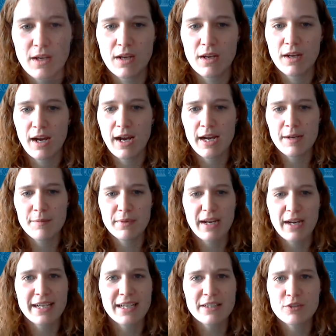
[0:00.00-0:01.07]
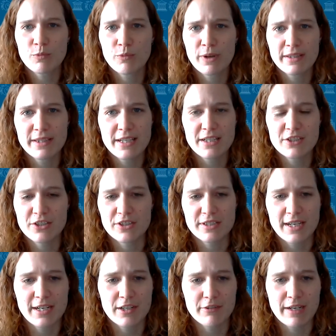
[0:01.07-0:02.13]
I guess one thing to just
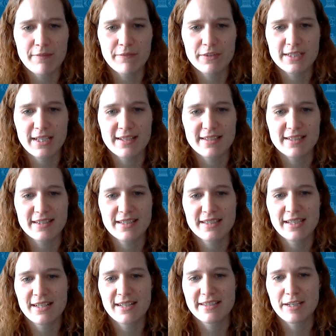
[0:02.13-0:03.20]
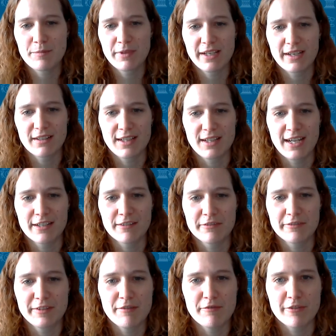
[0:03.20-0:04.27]
kind of reemphasize is this can seem like a lot of
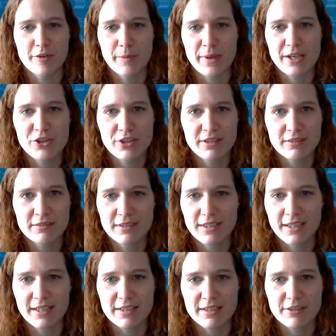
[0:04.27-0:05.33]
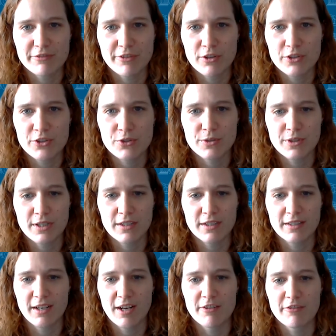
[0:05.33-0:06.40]
information to folks who
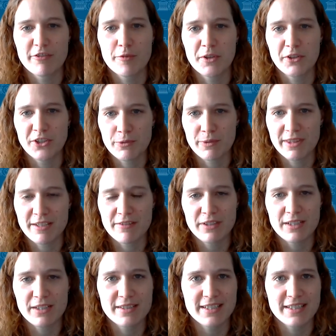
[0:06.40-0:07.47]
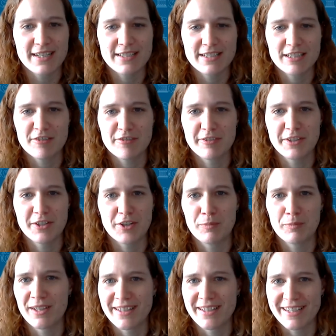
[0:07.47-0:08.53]
are unfamiliar with EVs. The idea of
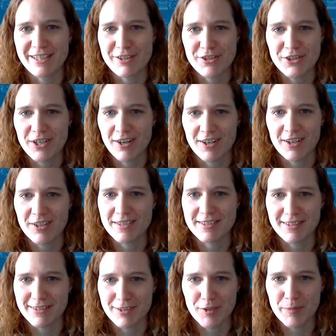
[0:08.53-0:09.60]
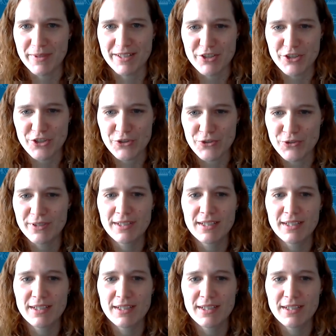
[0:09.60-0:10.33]
plugging in your car is a little bit new.